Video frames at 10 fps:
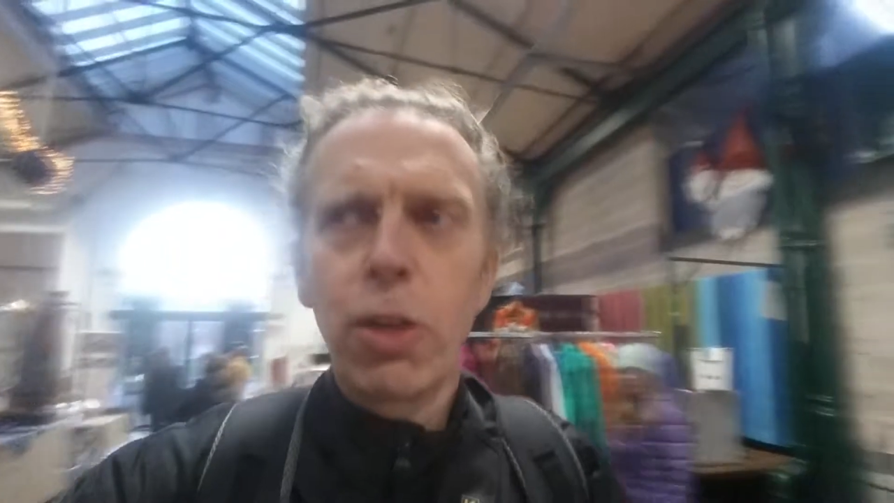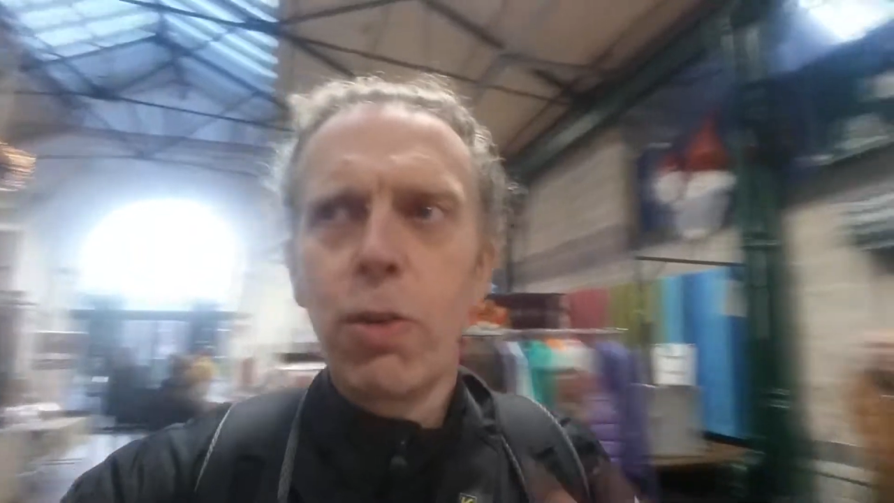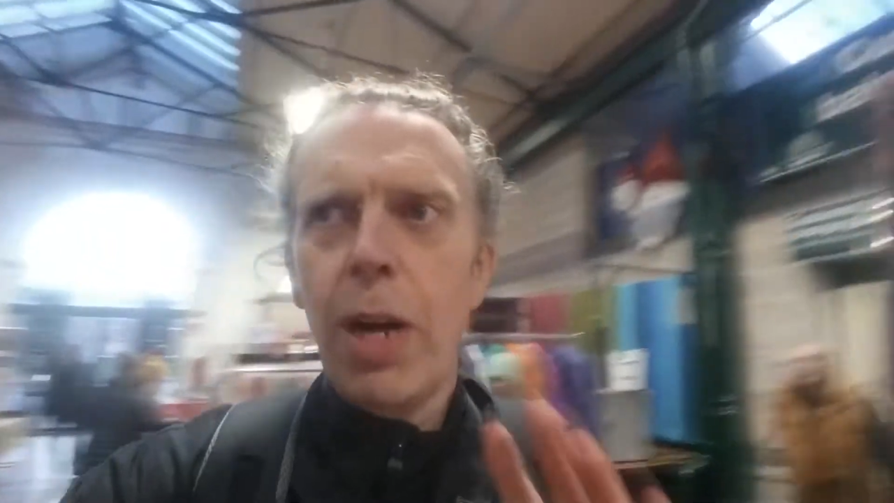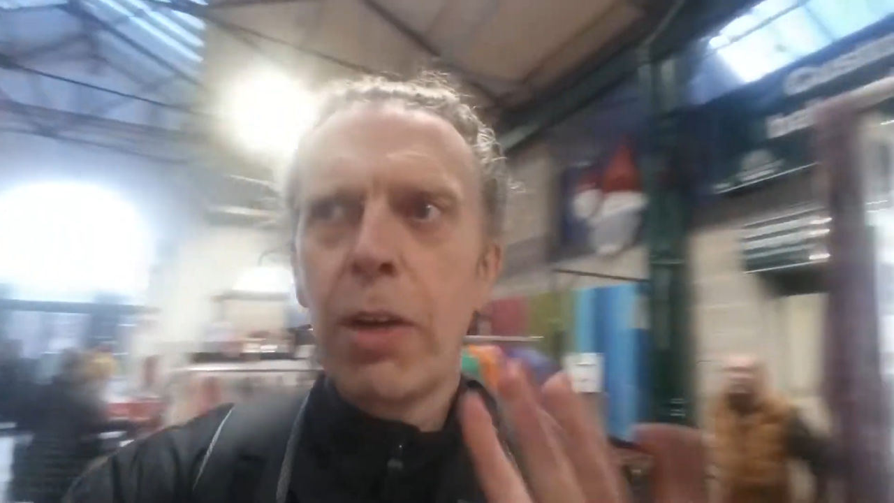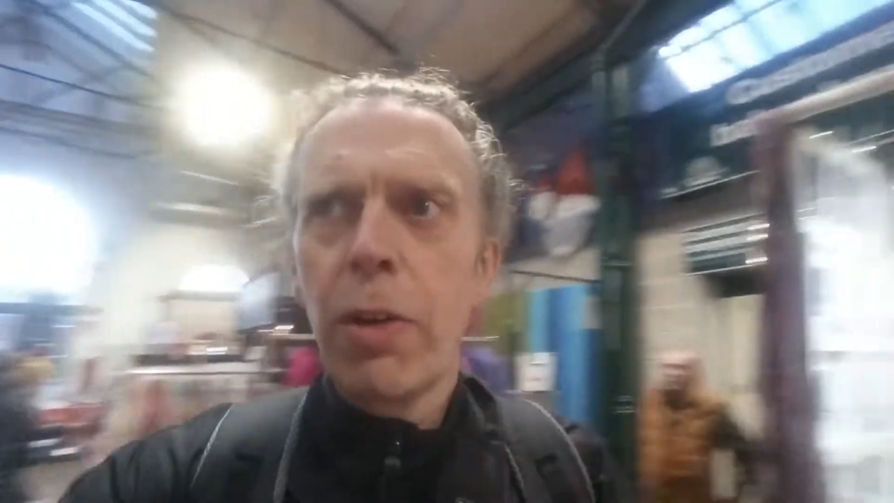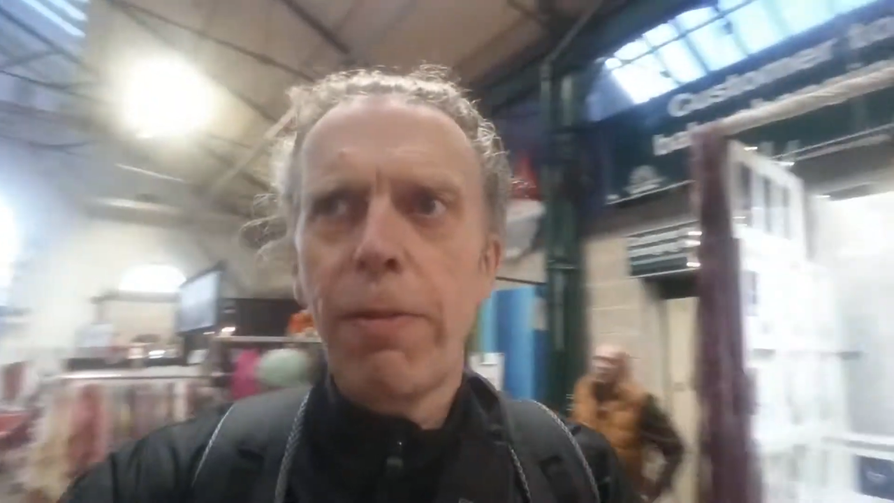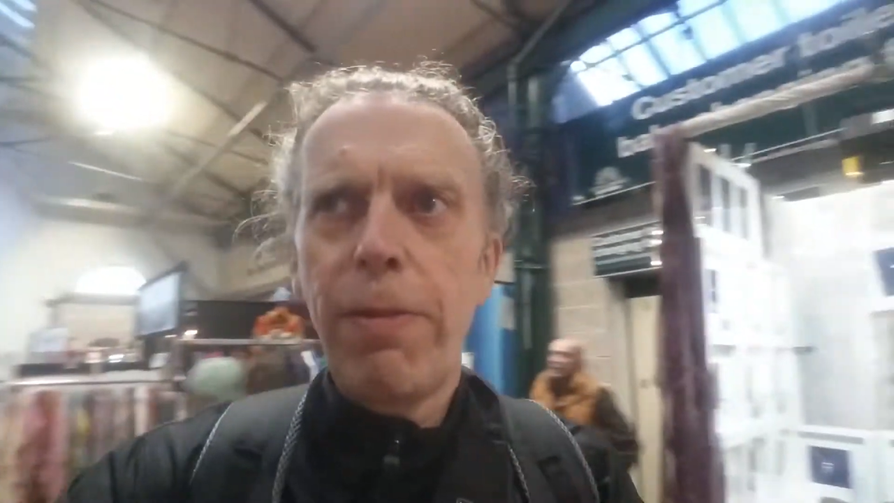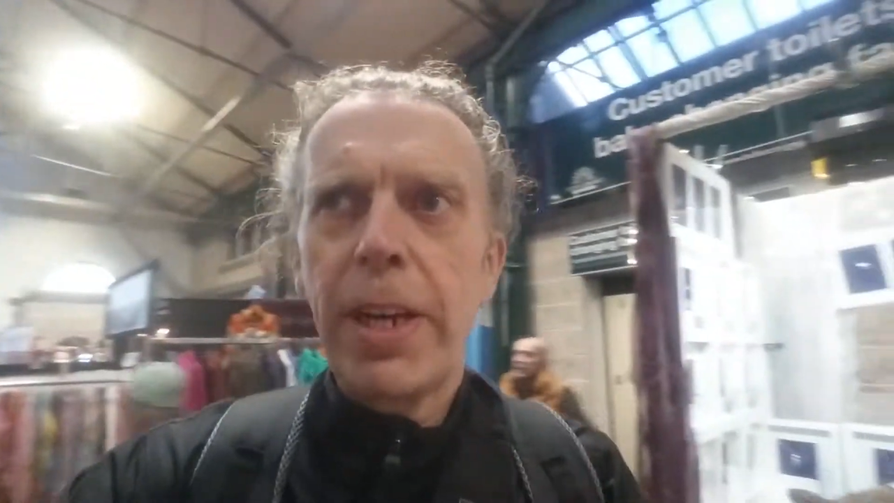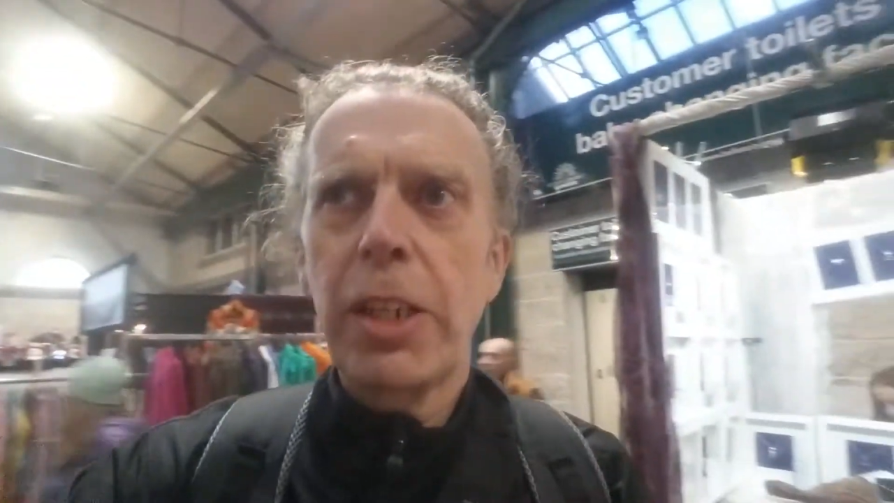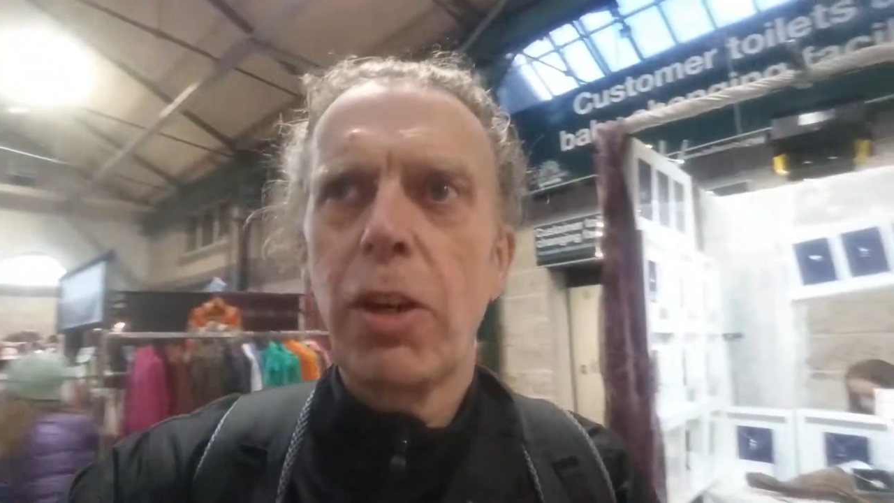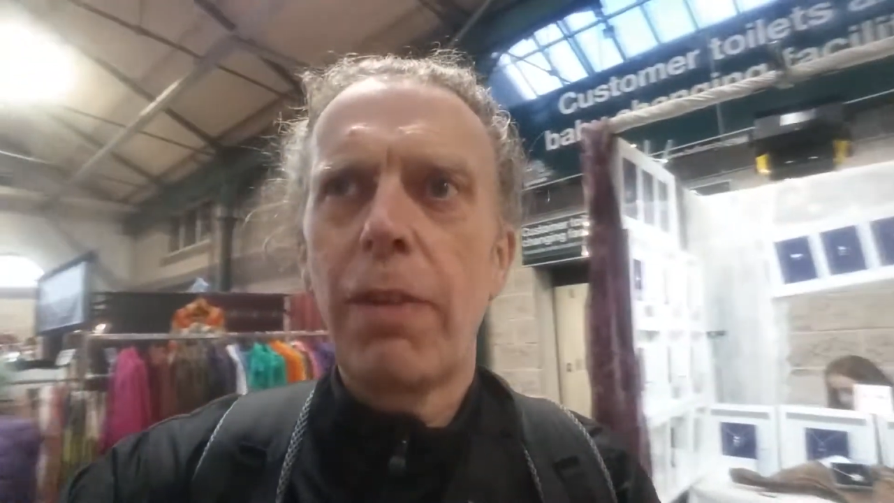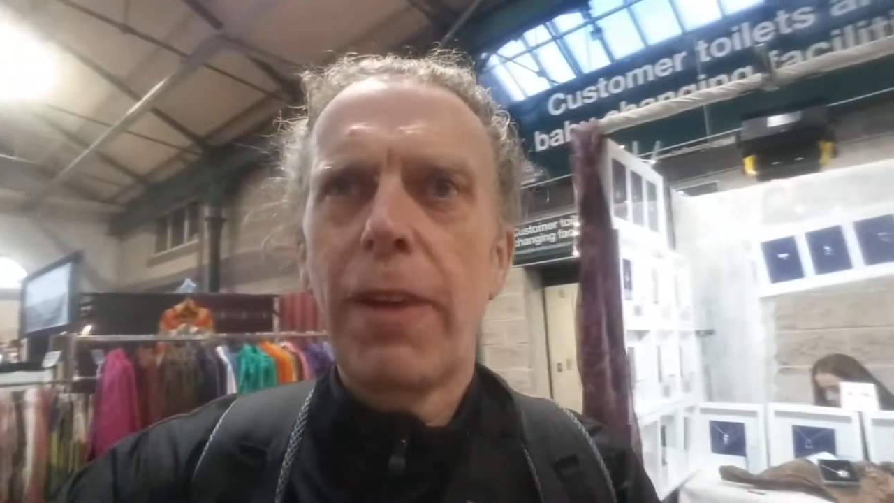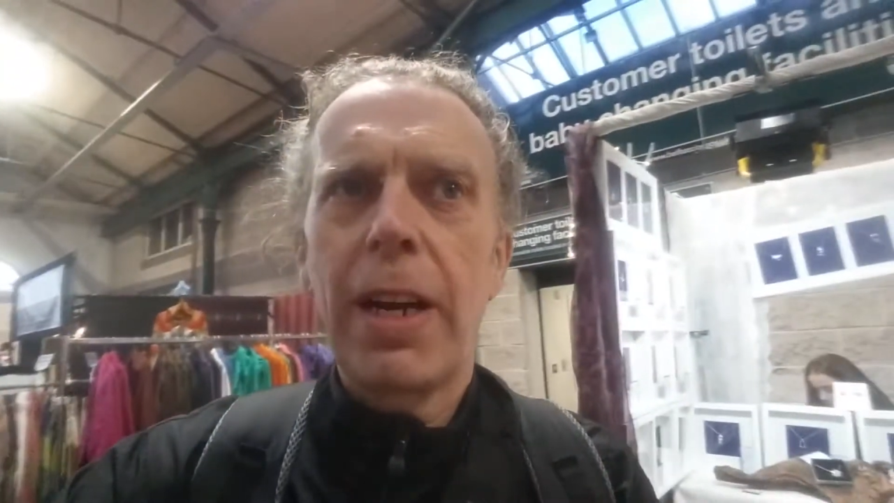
So I'm going to finish off